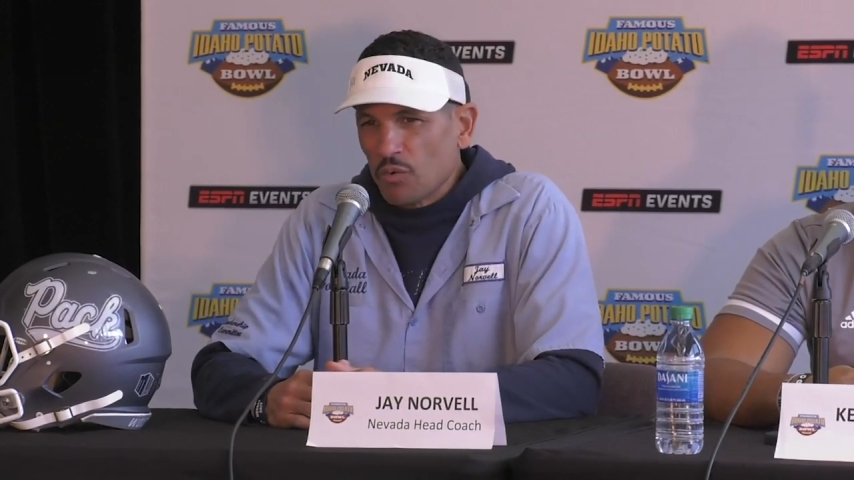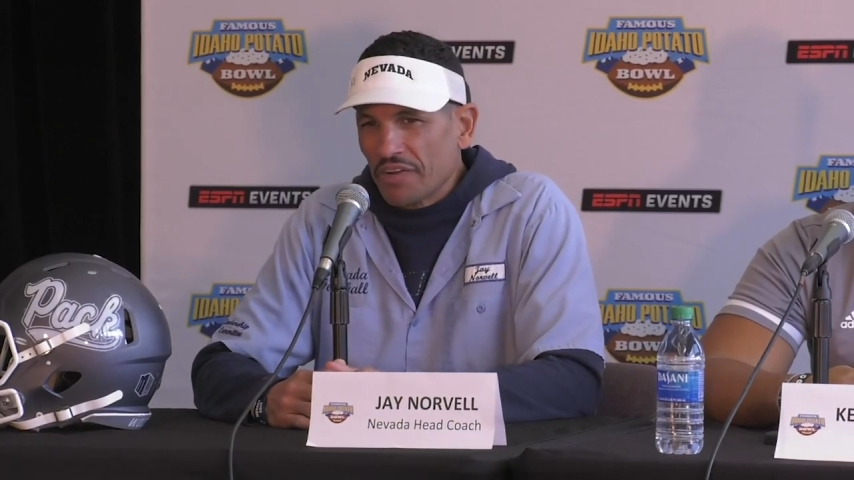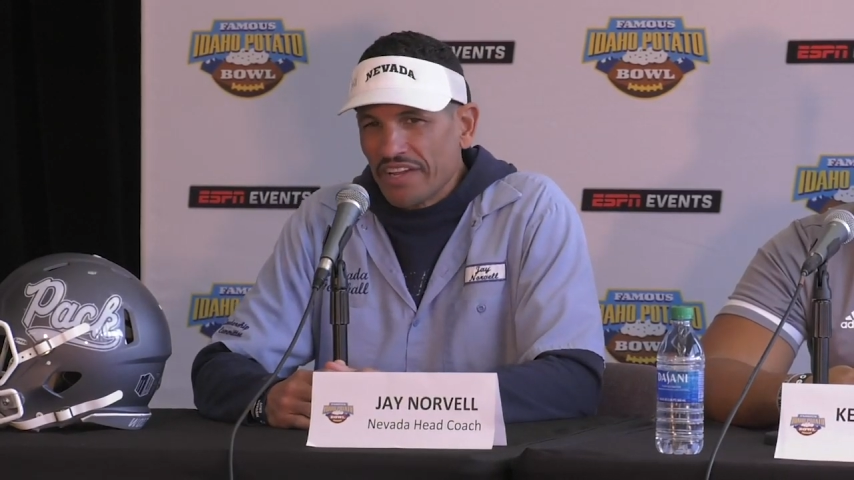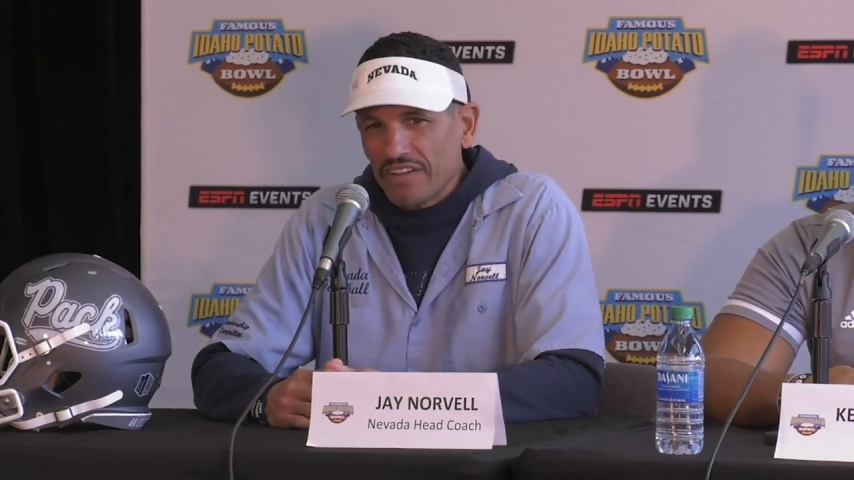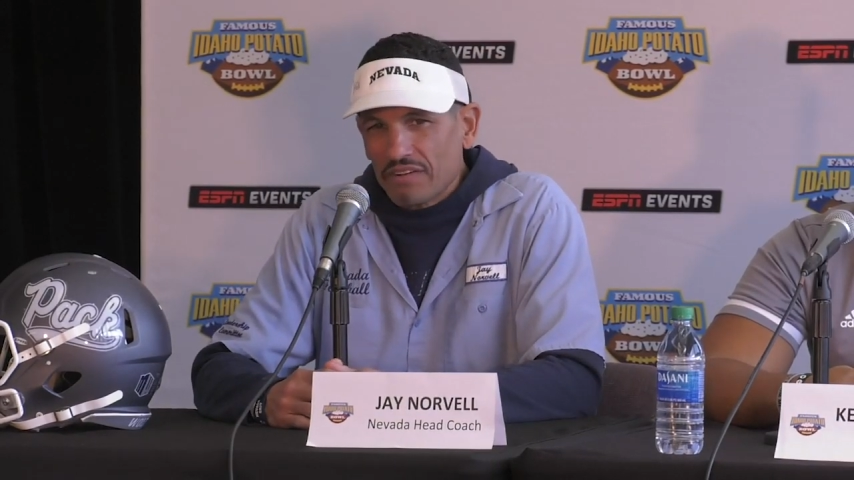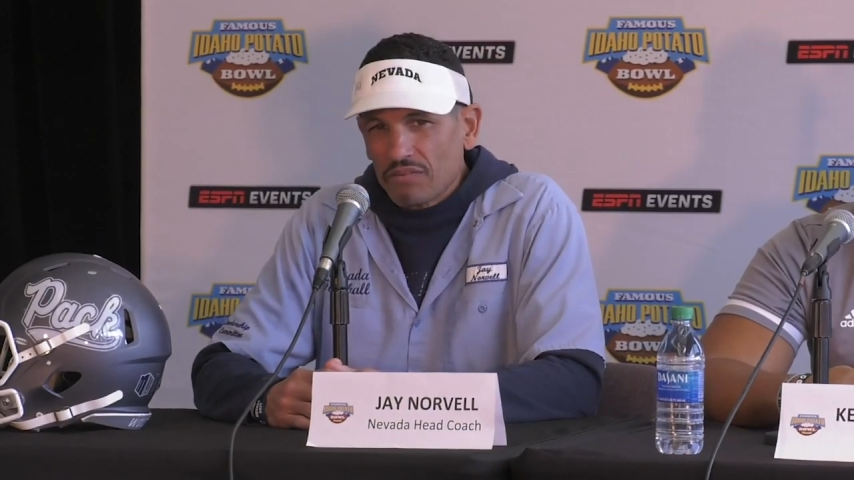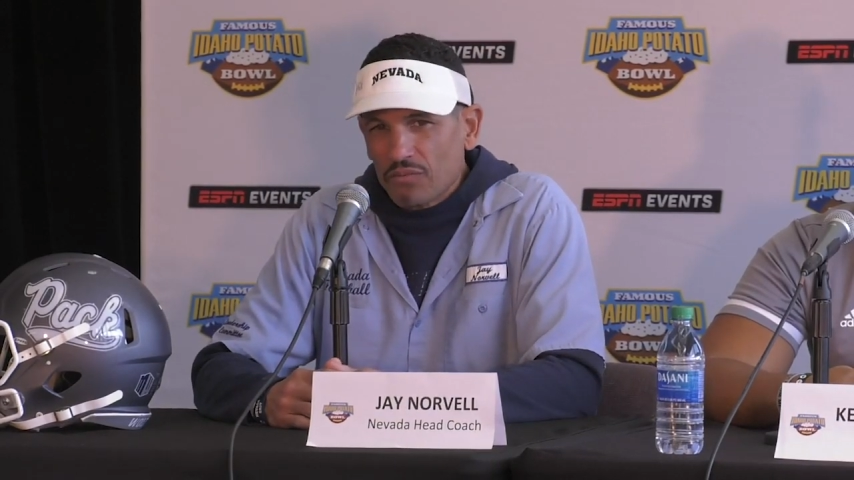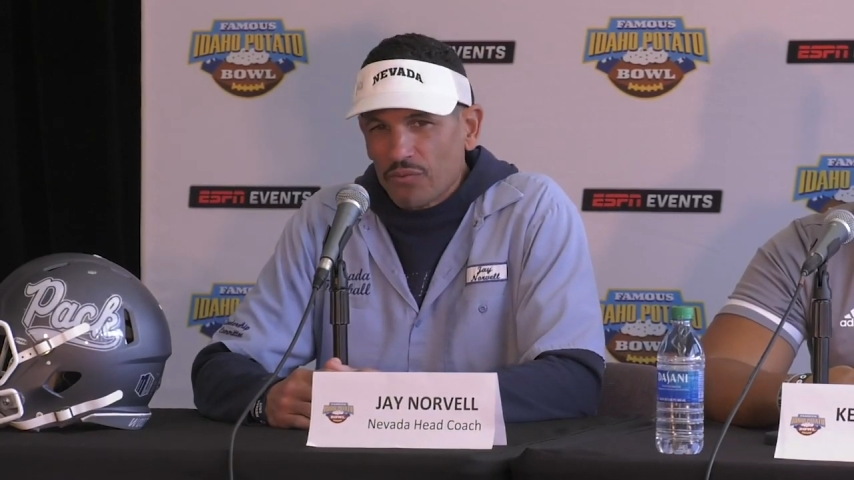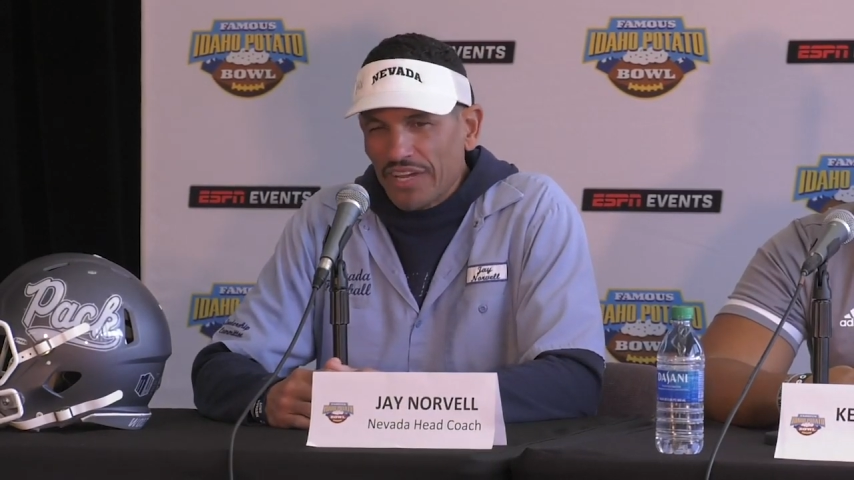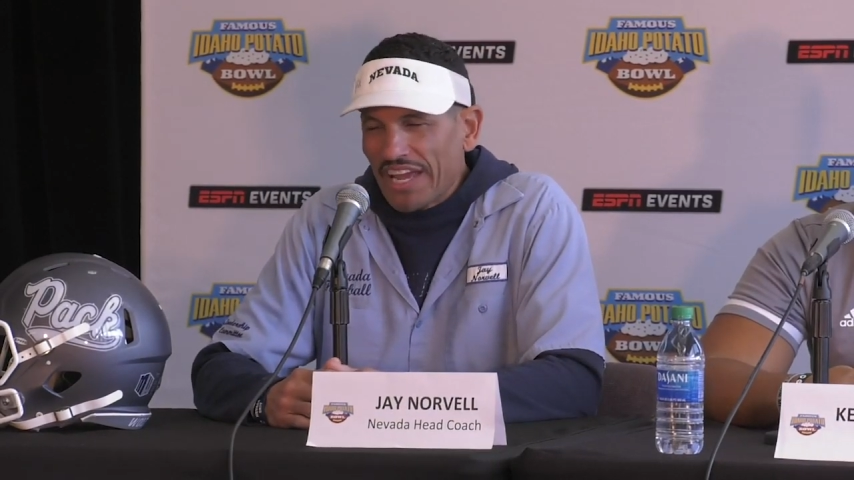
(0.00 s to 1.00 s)

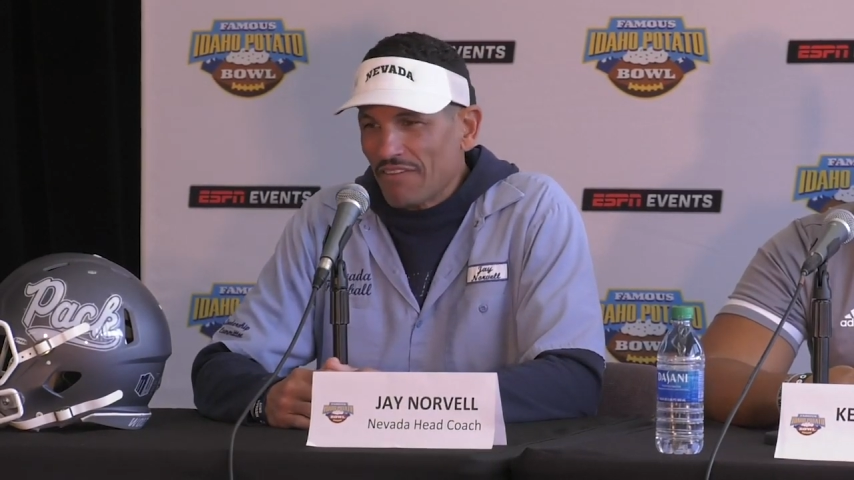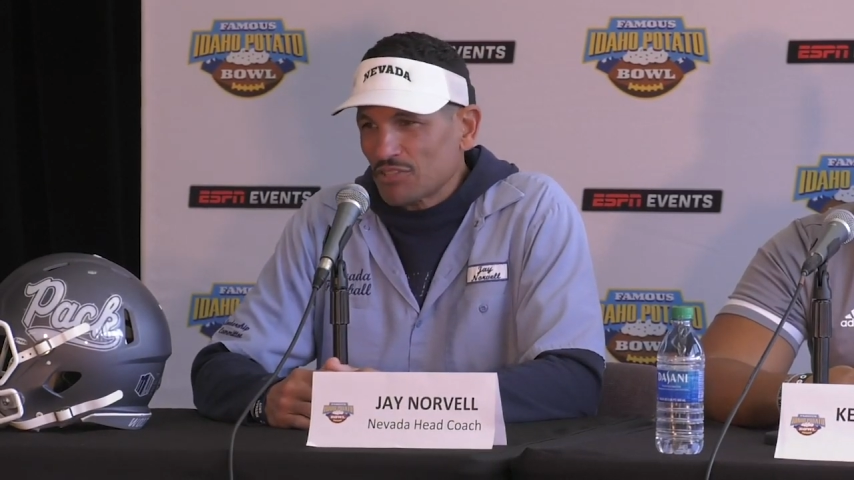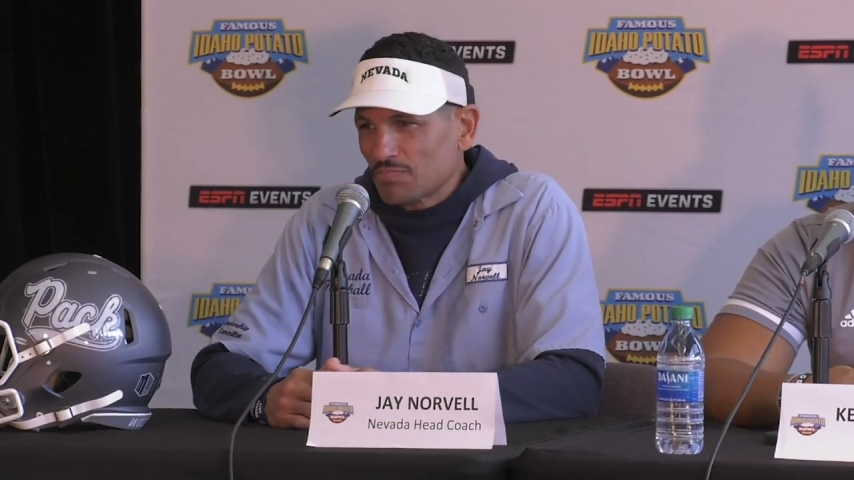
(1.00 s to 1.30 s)
we have a